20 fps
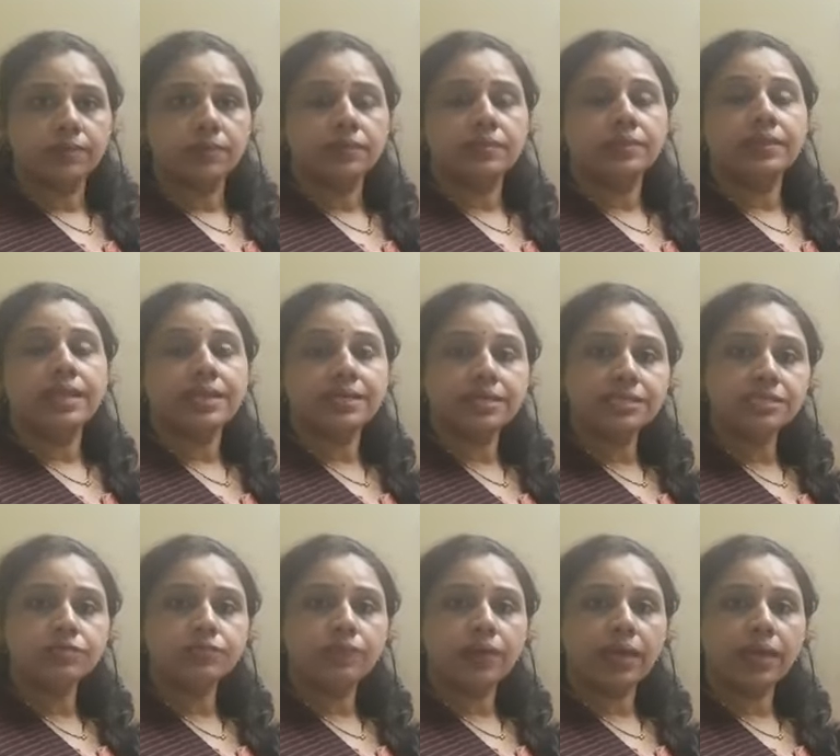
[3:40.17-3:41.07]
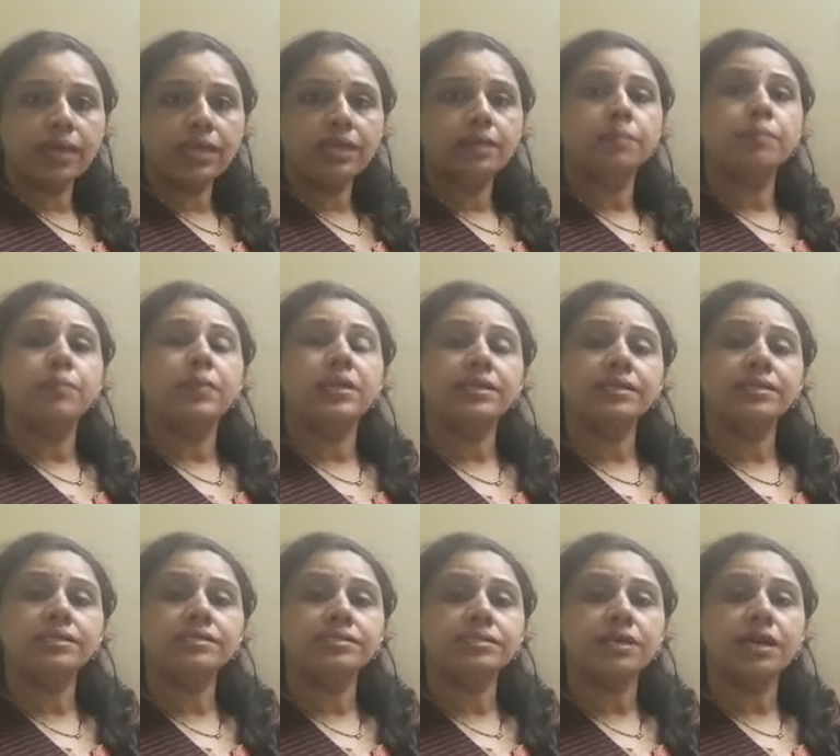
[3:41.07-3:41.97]
That is why
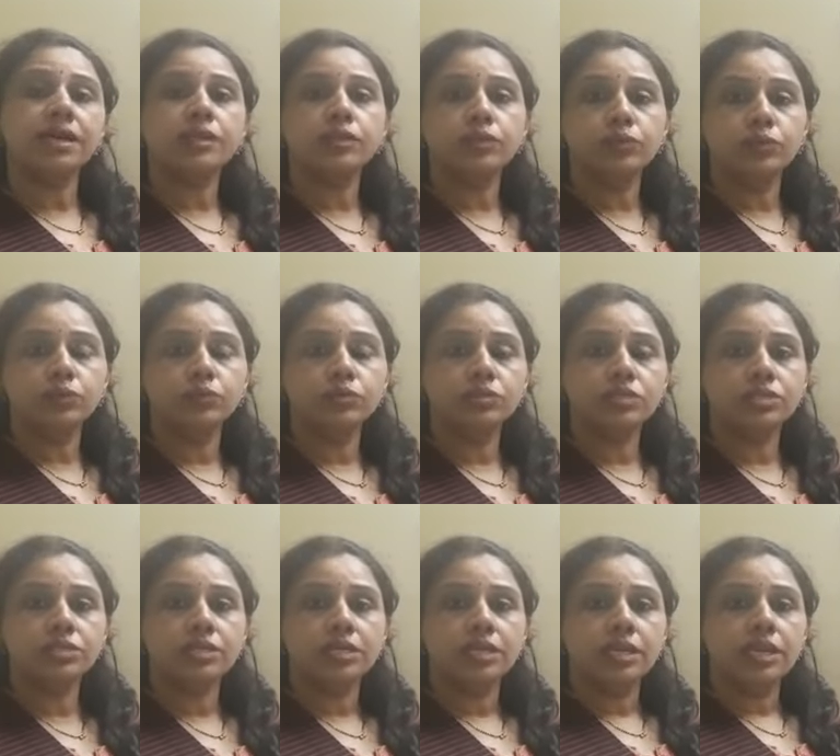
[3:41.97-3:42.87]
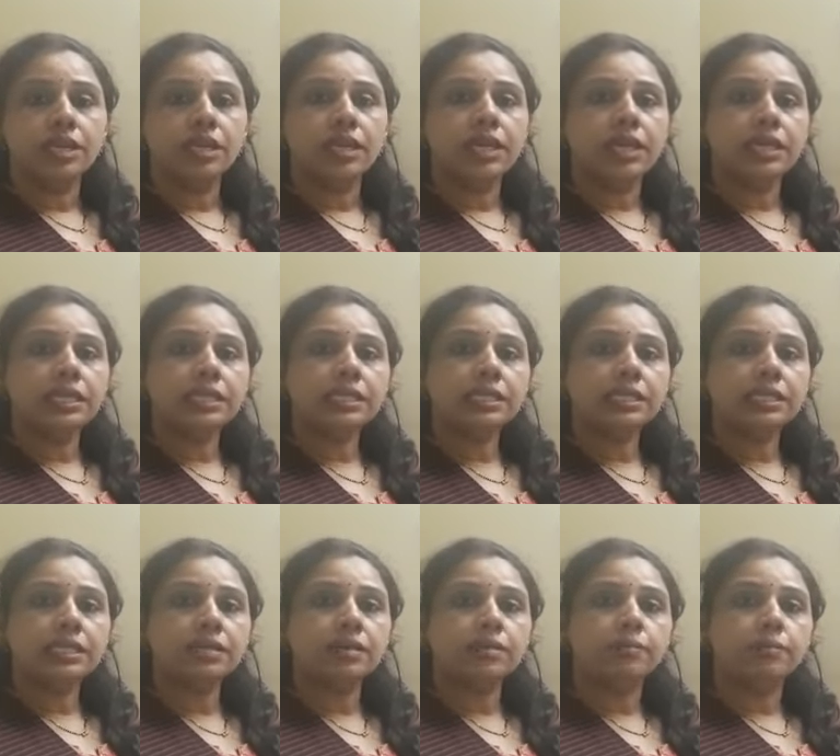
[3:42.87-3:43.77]
metals are used in
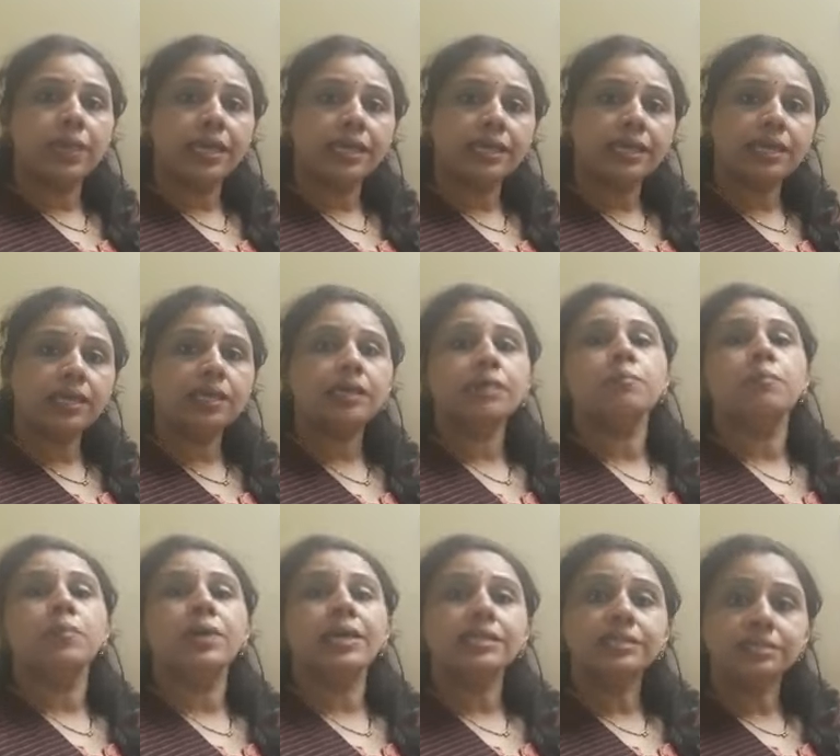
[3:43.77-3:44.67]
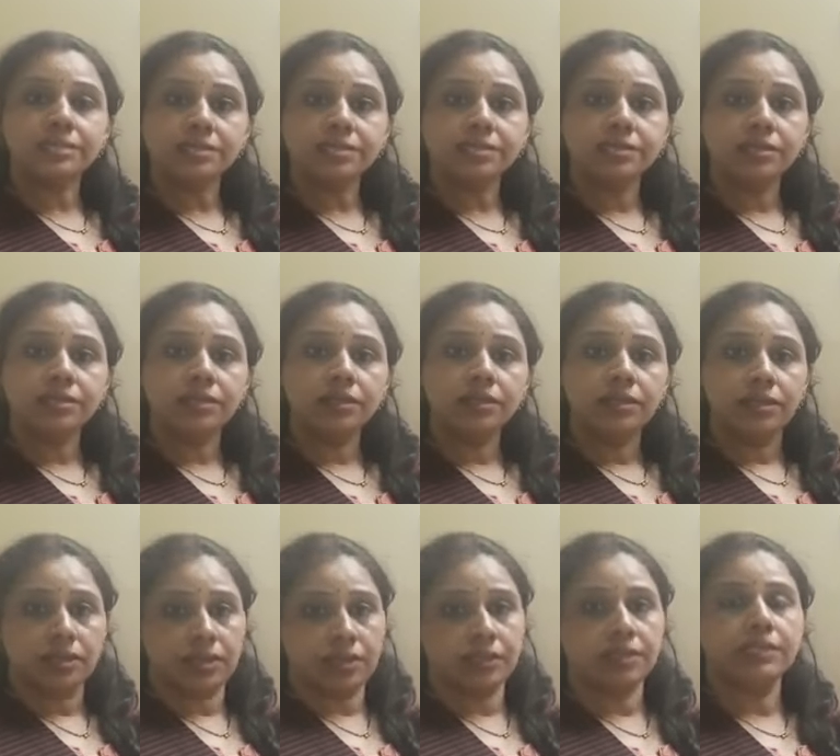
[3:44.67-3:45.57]
making bells
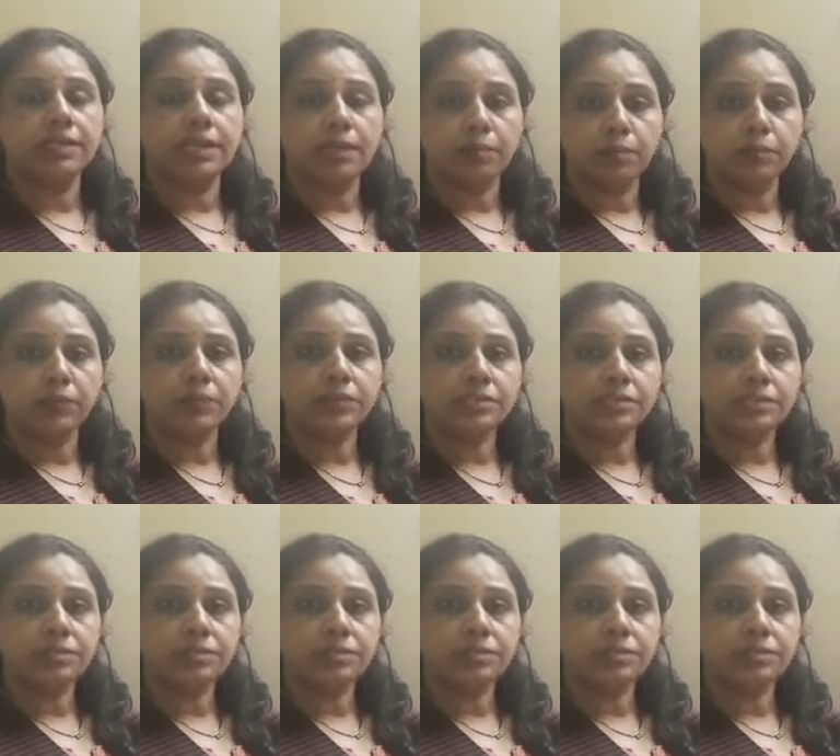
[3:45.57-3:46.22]
in the temples,